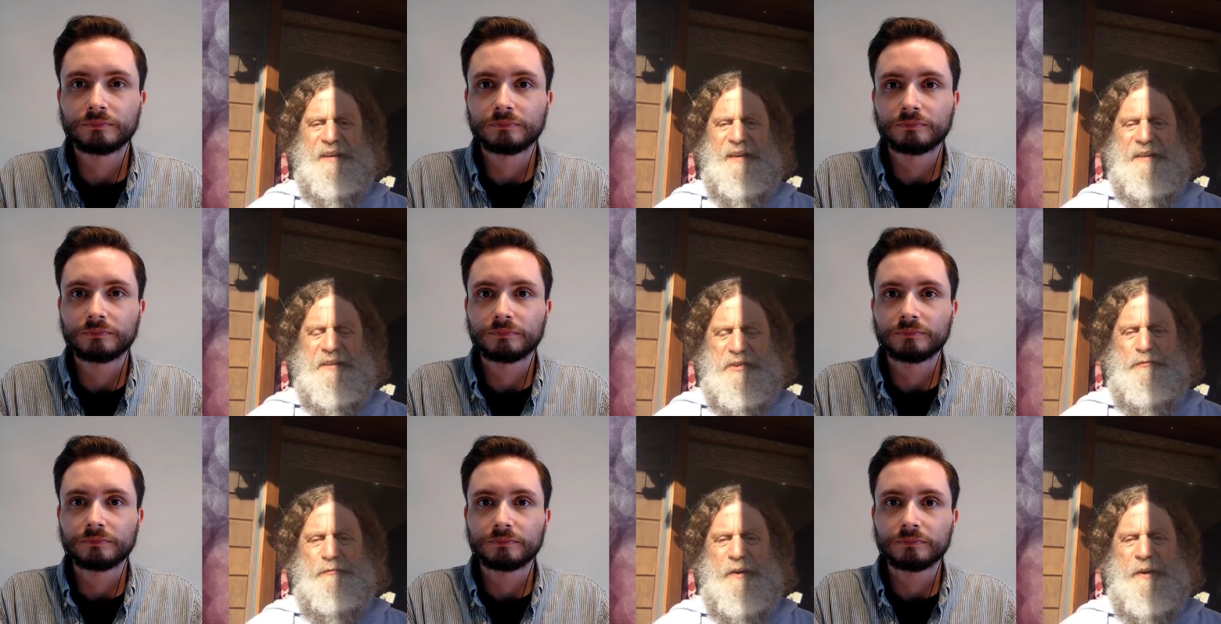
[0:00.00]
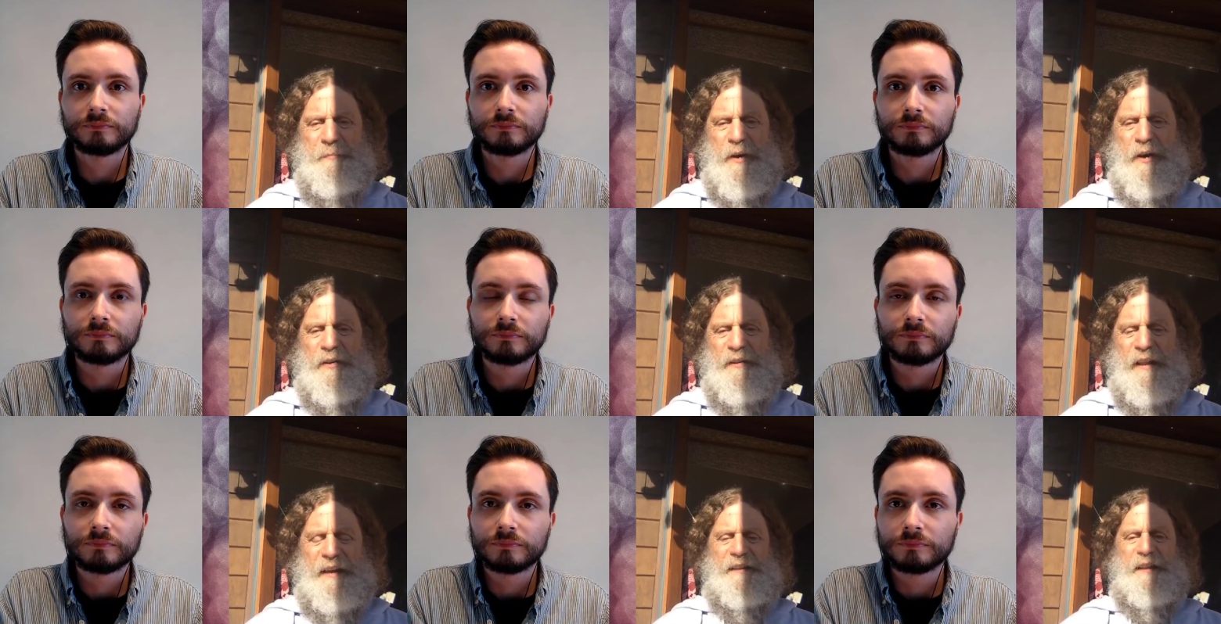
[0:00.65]
Speaker 1: extreme,
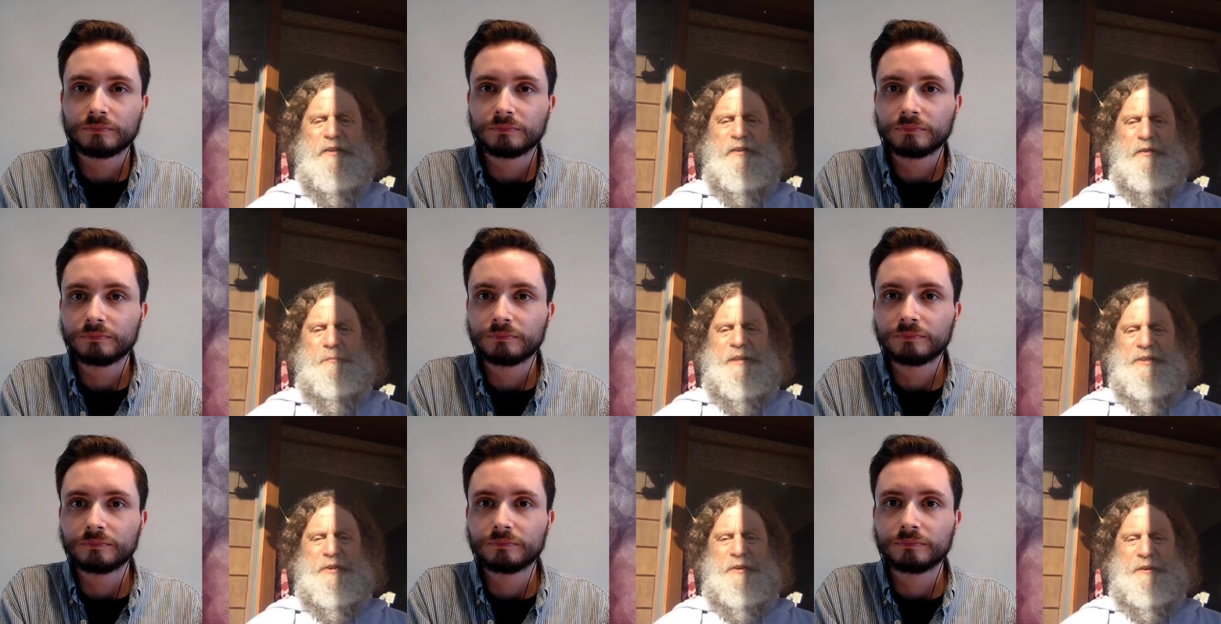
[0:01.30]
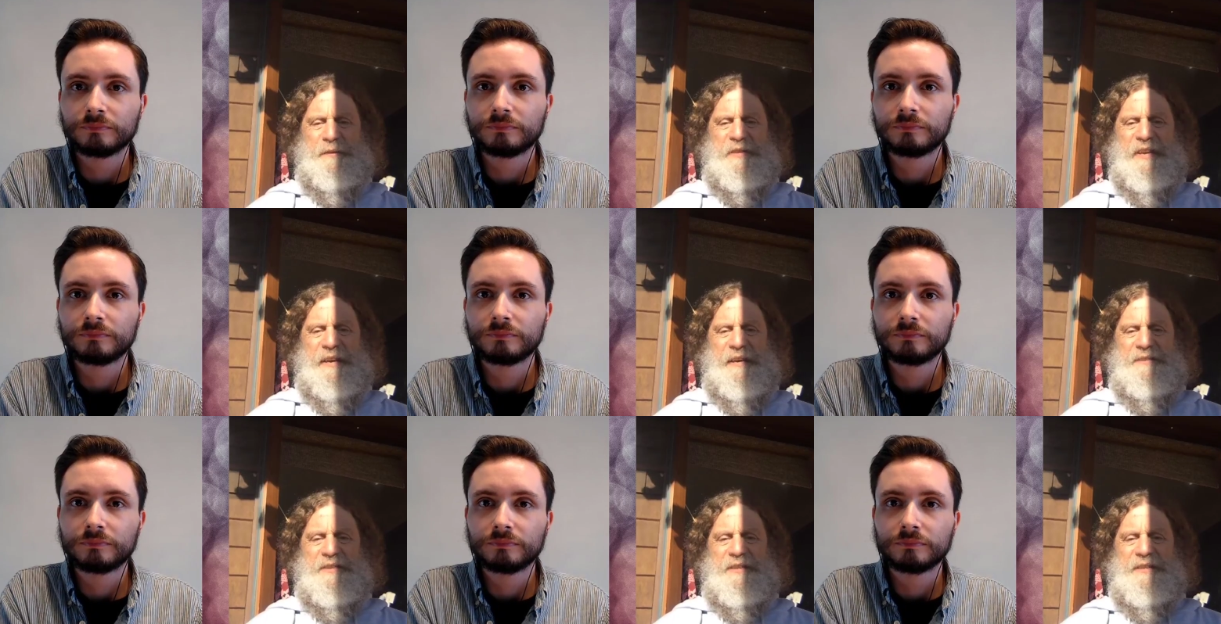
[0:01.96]
unlikely human
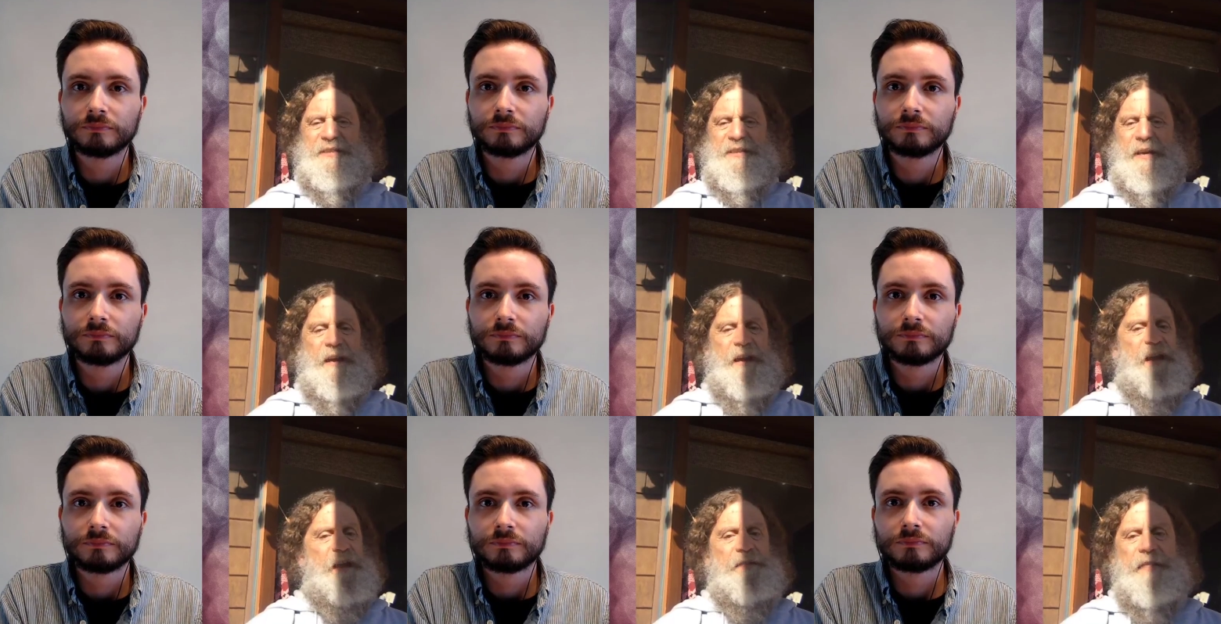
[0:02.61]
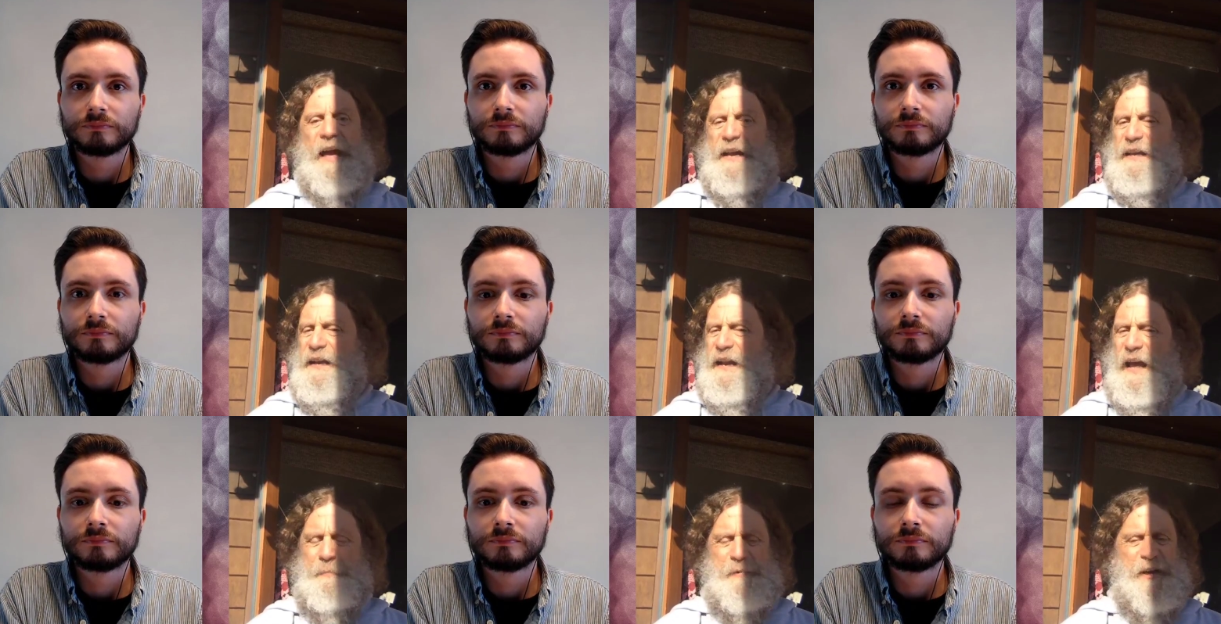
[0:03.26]
circumstances. That
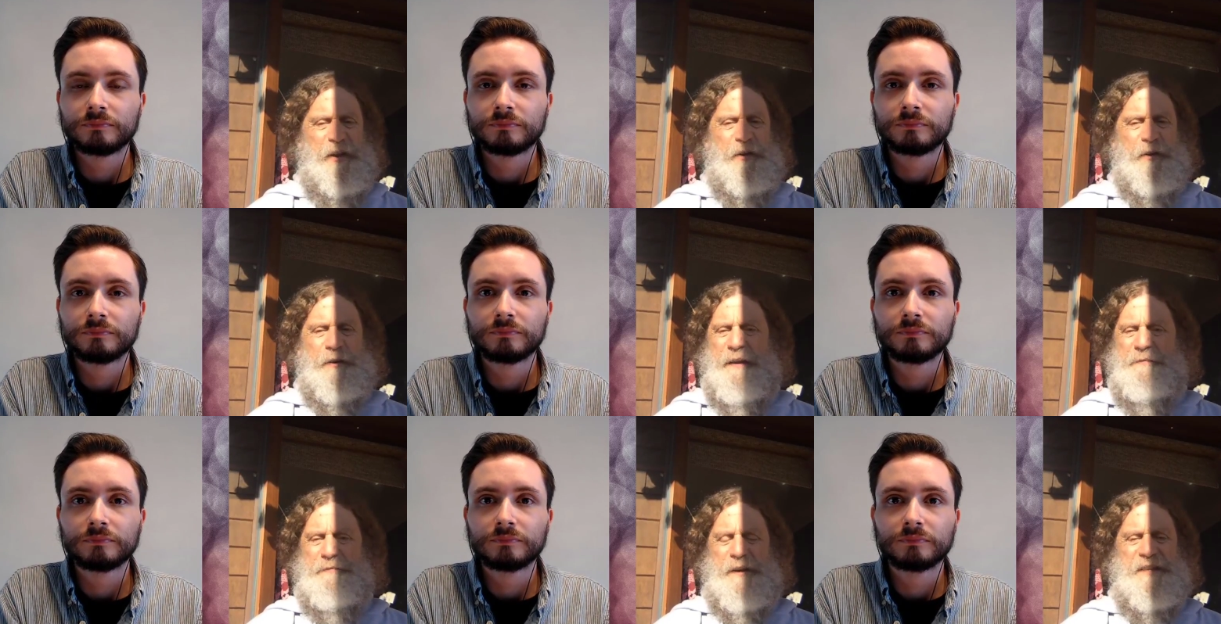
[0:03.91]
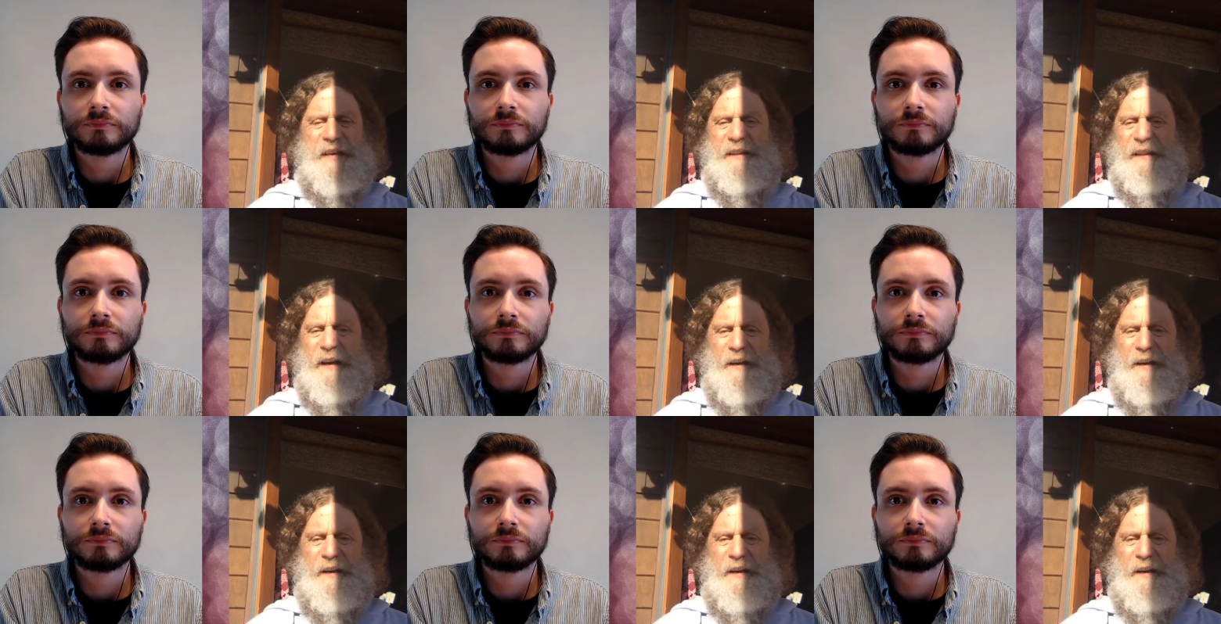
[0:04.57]
can happen in our everyday